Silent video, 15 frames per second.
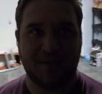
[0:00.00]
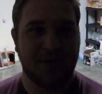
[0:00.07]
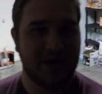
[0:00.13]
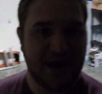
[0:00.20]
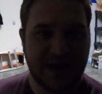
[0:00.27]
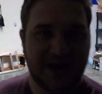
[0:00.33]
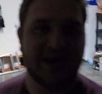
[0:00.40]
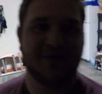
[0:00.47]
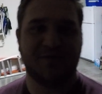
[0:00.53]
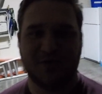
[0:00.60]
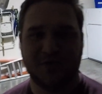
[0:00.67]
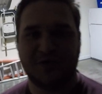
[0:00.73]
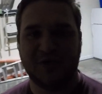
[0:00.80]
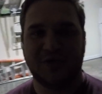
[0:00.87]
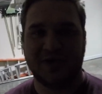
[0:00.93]
I'm an idiot
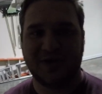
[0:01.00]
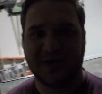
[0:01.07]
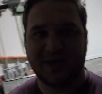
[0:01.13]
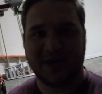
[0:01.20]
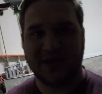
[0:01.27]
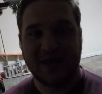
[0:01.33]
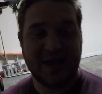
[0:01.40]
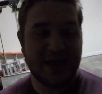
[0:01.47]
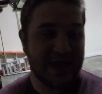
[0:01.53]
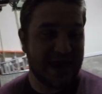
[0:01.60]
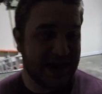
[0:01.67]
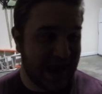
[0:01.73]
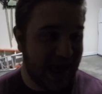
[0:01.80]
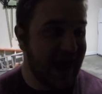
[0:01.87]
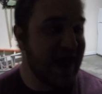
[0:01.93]
for doing it,
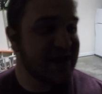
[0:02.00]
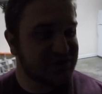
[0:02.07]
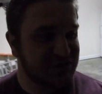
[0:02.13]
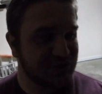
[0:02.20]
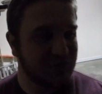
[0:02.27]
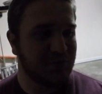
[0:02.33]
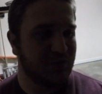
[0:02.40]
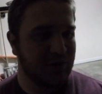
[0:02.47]
it actually